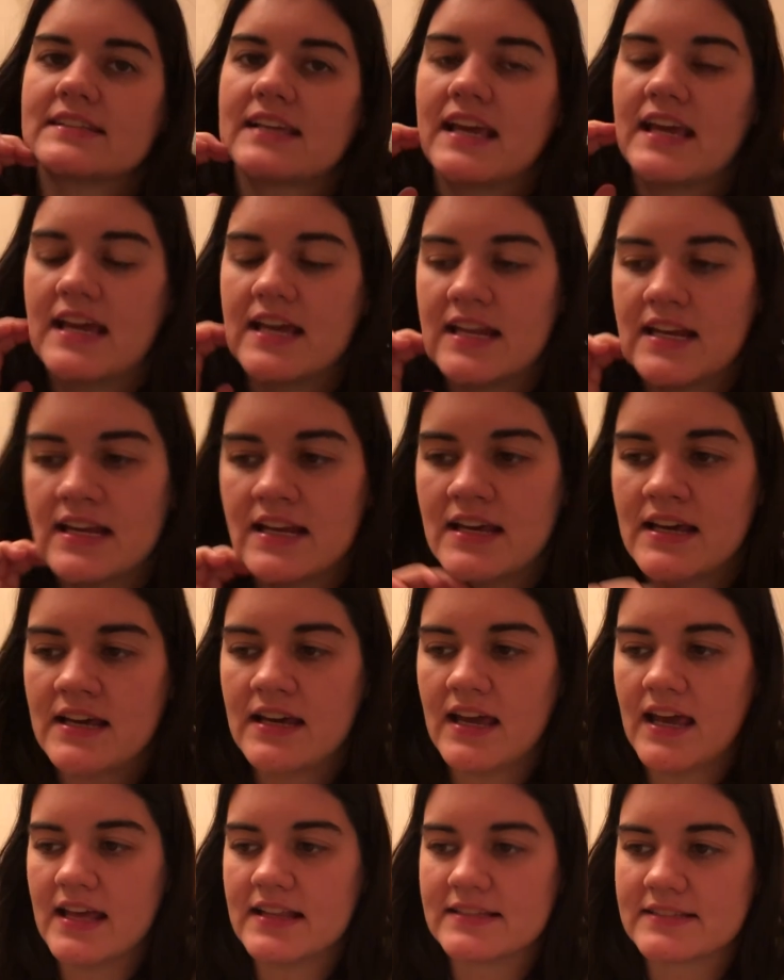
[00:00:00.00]
skin,
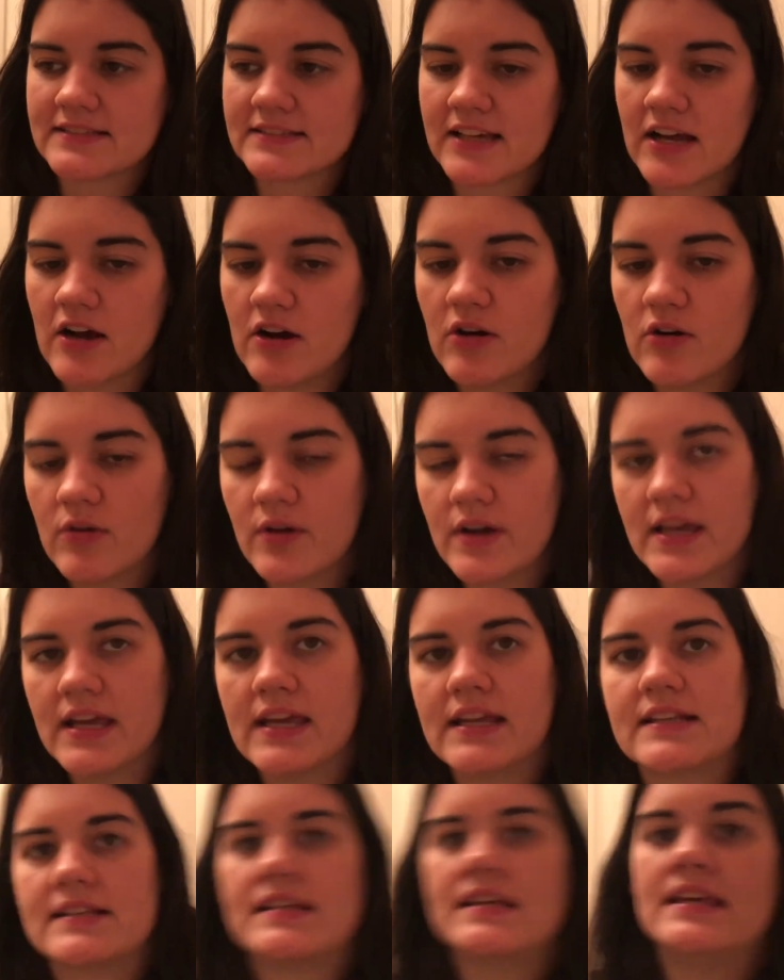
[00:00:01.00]
and so
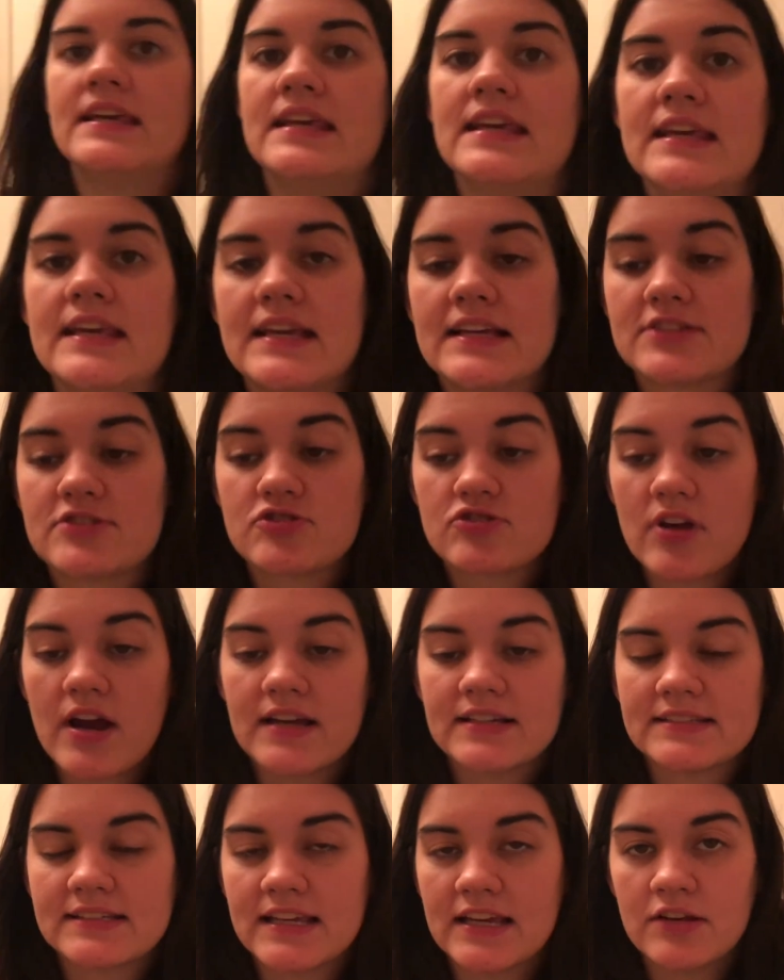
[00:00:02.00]
it he gets dry
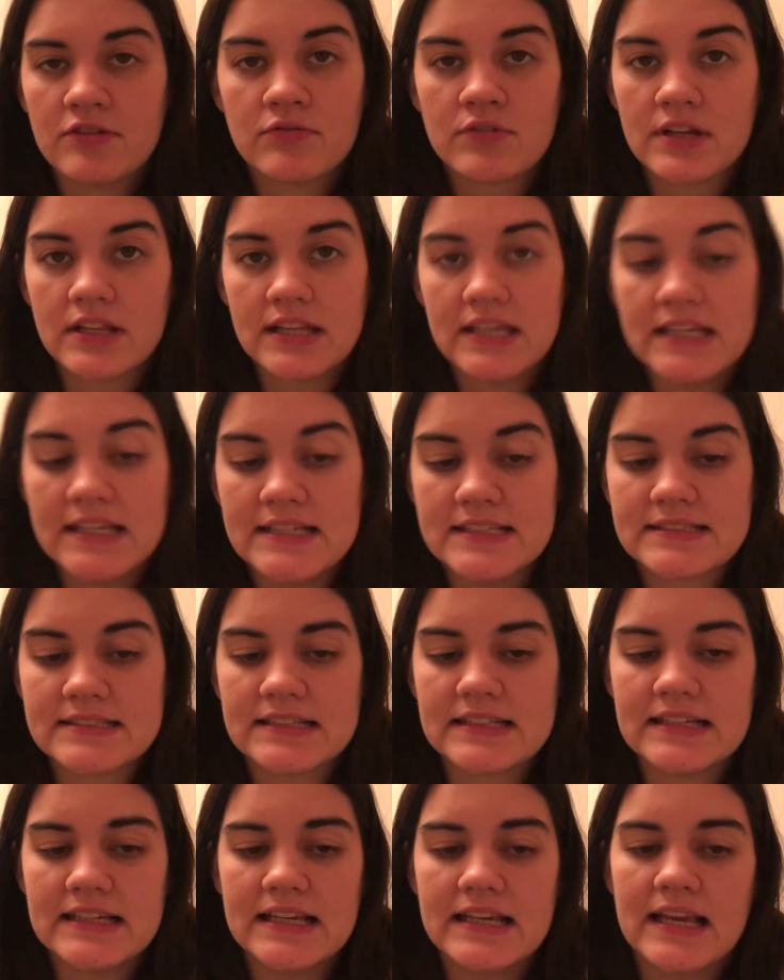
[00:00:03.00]
skin really
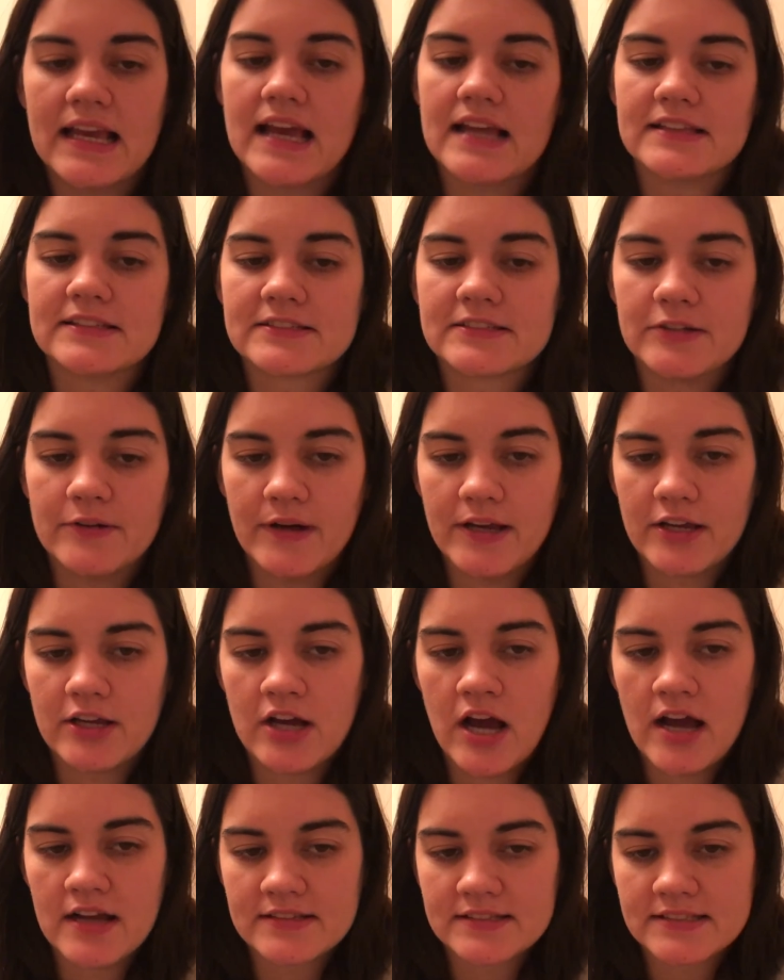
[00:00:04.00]
easily, and so I
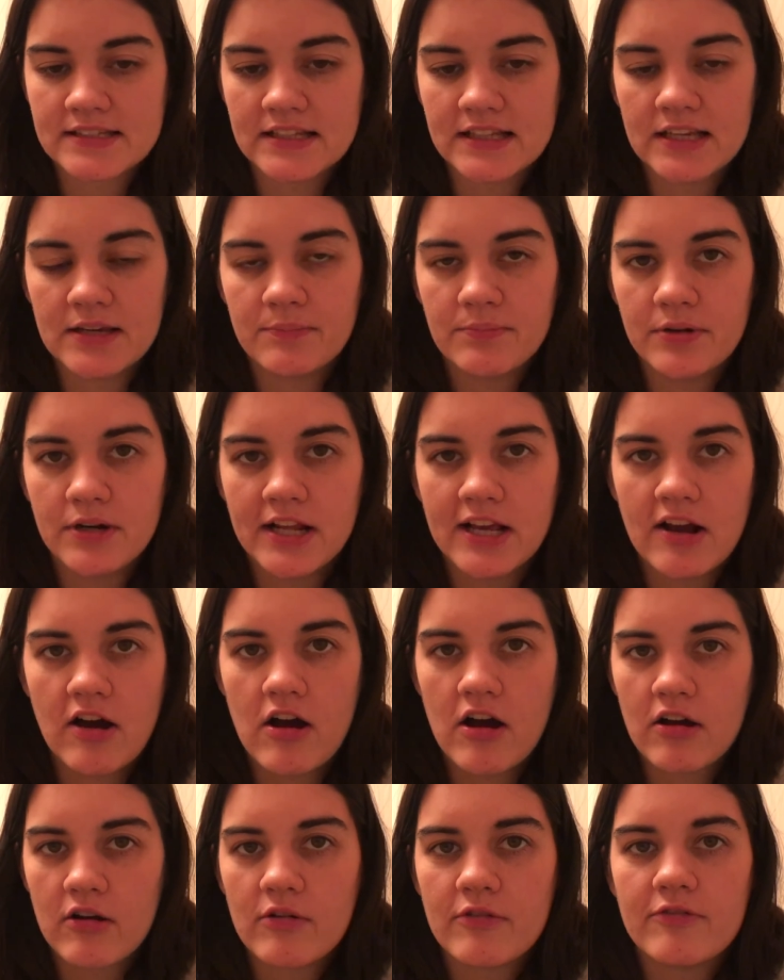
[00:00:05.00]
constantly am putting
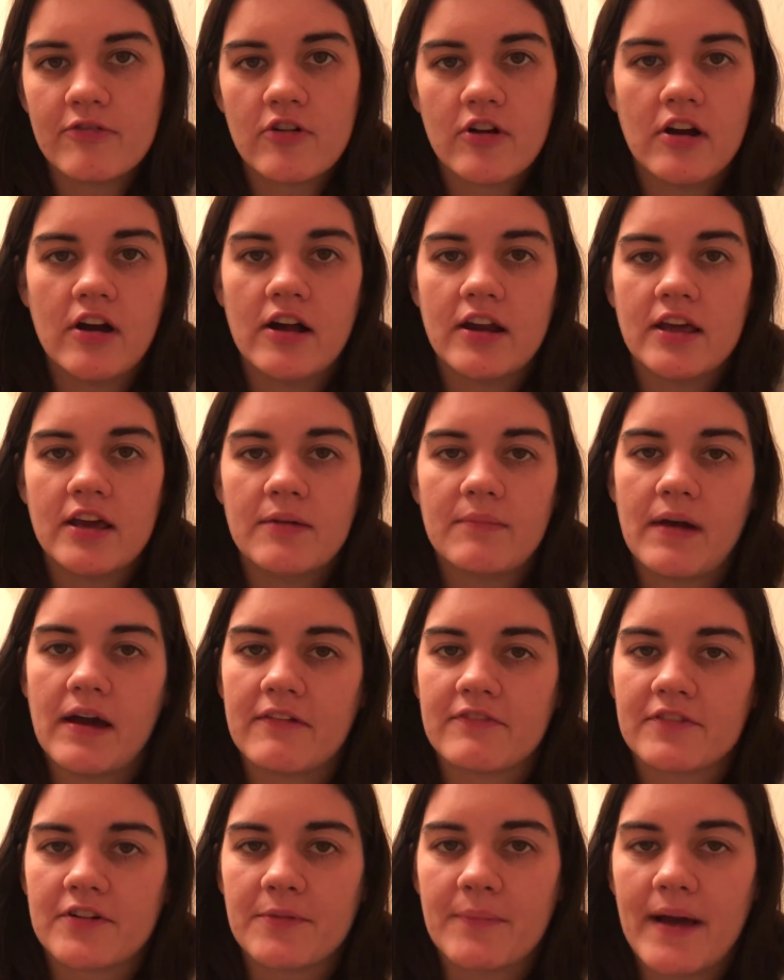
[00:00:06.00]
Aquaphor on him
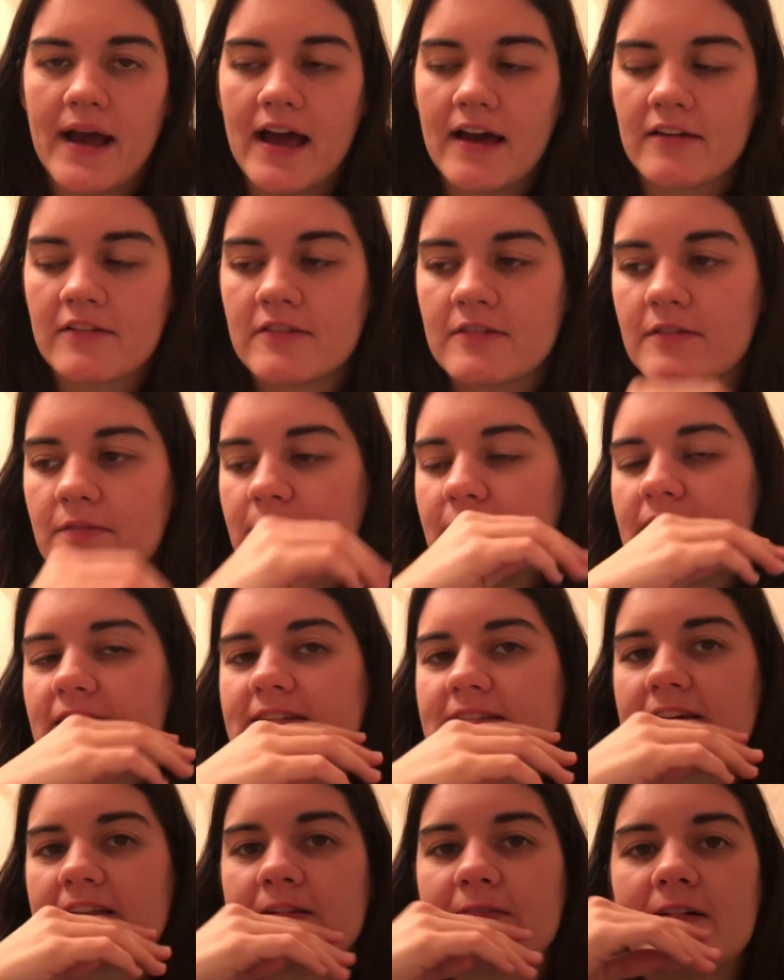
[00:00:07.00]
after baths
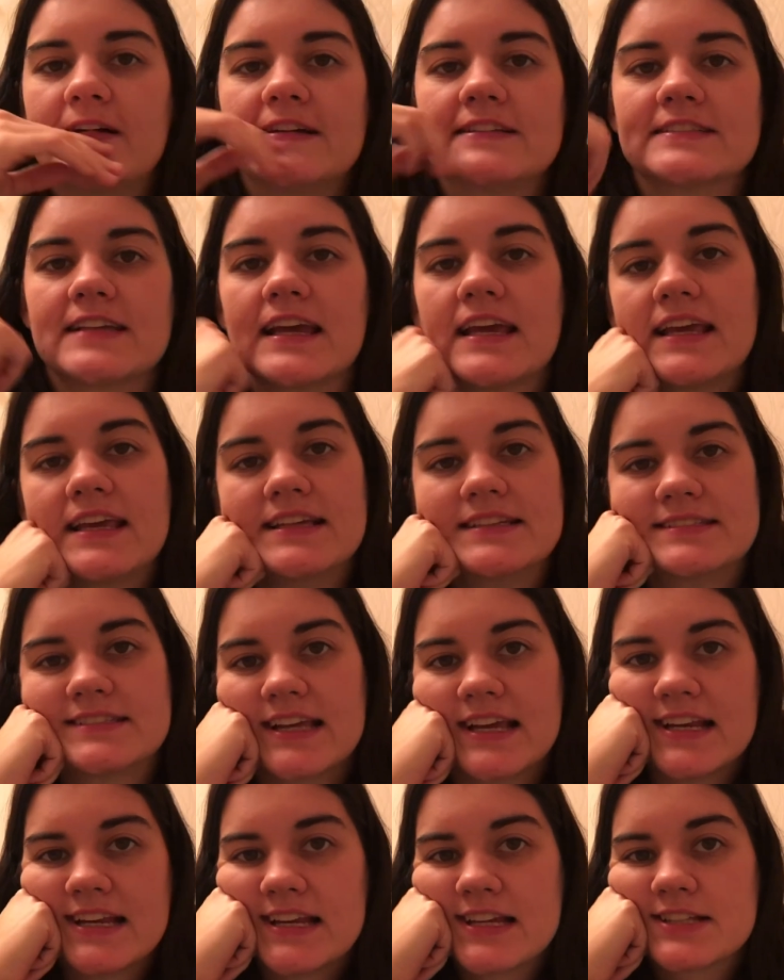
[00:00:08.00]
because otherwise, like his
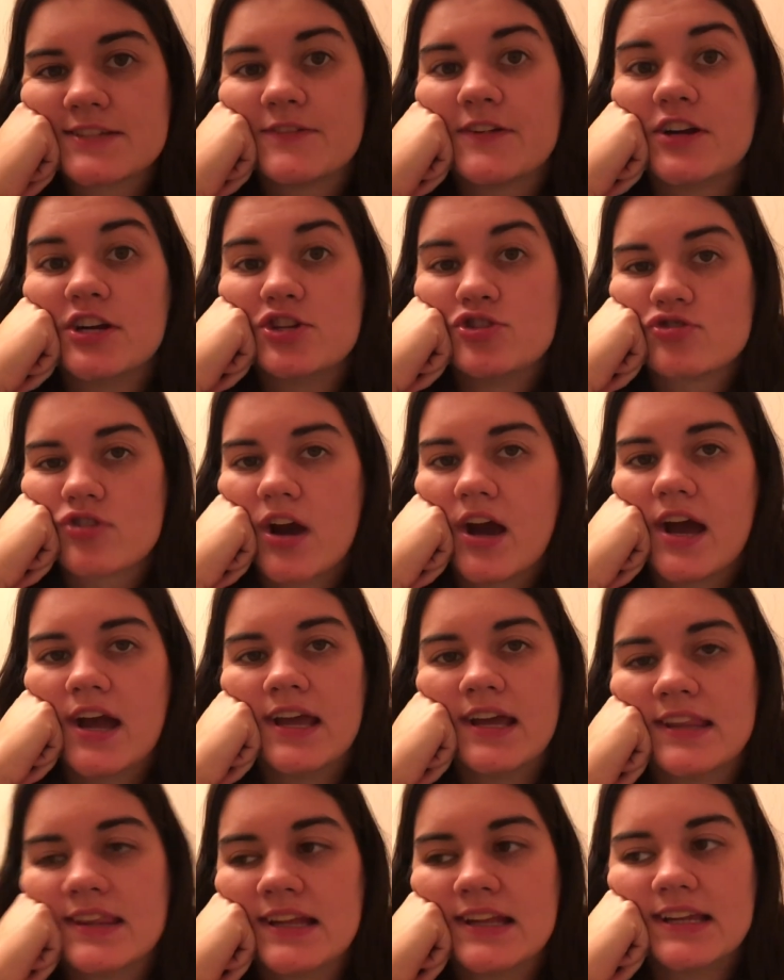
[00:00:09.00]
skin gets very dry
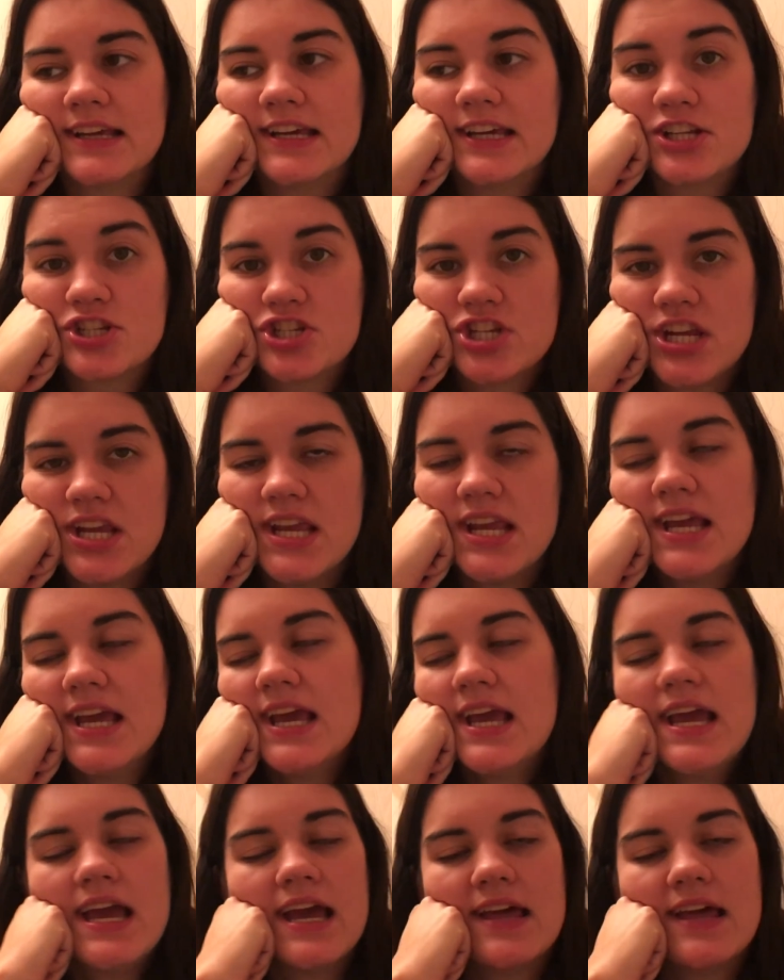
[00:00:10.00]
and then itchy,